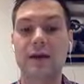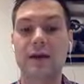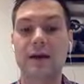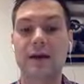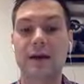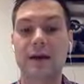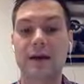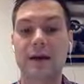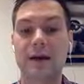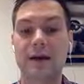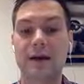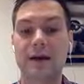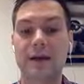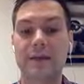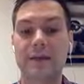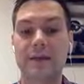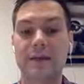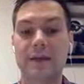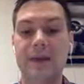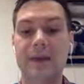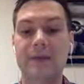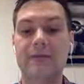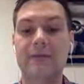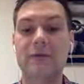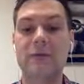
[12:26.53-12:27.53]

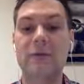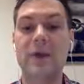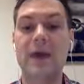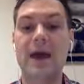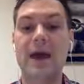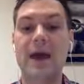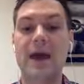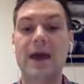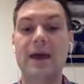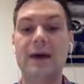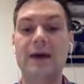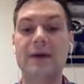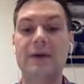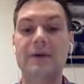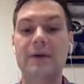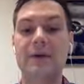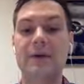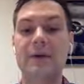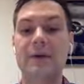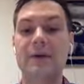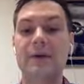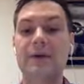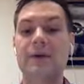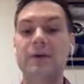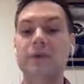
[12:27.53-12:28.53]
And if you have
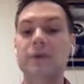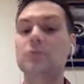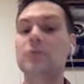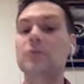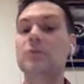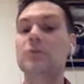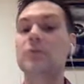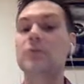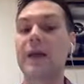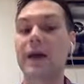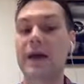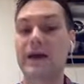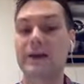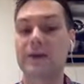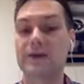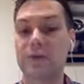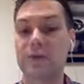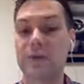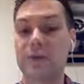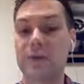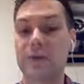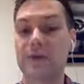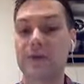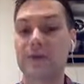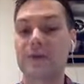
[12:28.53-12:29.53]
Google
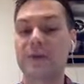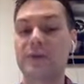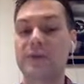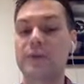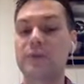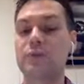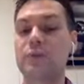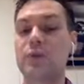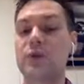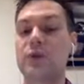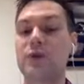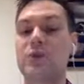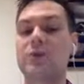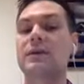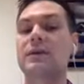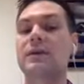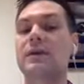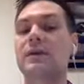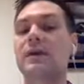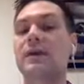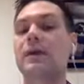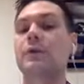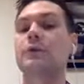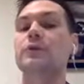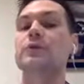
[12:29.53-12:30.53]
Classroom, at this point, you
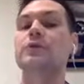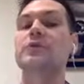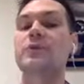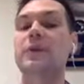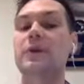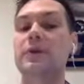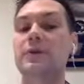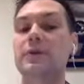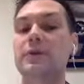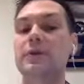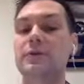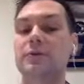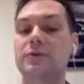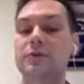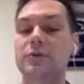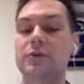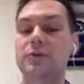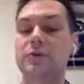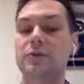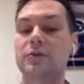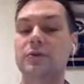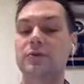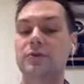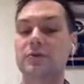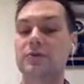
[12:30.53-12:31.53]
can now share it to
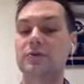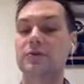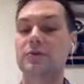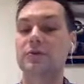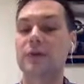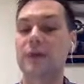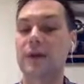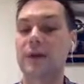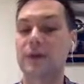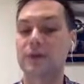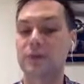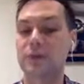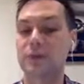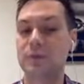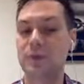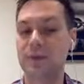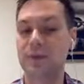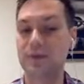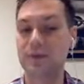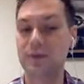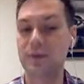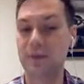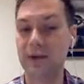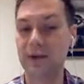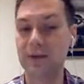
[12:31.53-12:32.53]
your Google Classroom
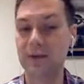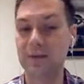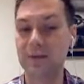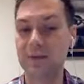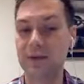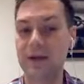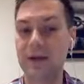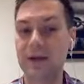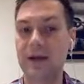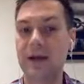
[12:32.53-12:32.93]
as well.